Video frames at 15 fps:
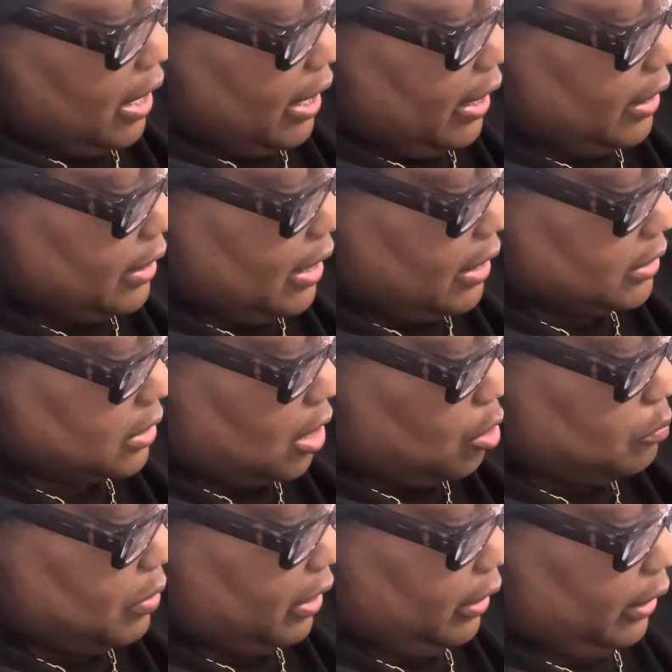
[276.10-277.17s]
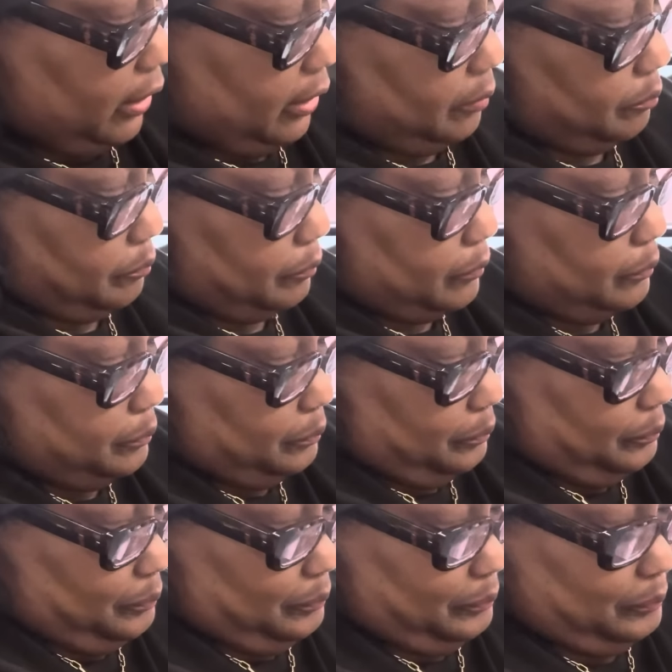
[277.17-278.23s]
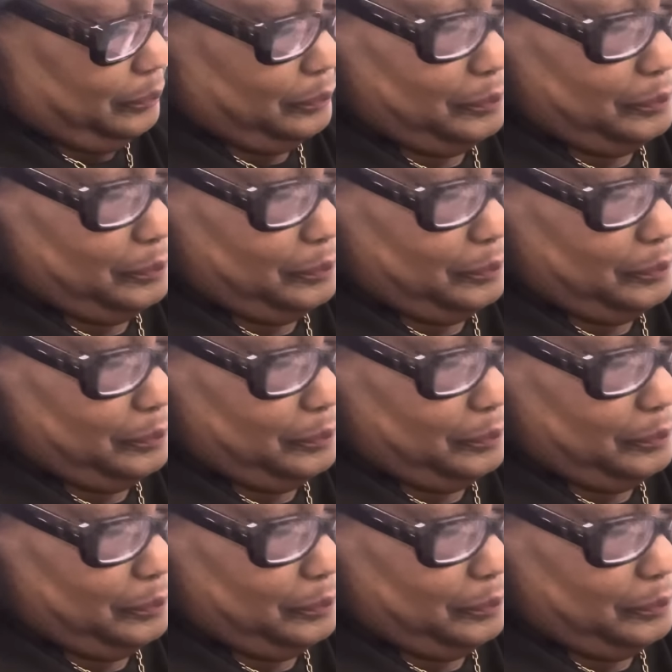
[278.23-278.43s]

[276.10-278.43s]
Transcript: And that's going to be it.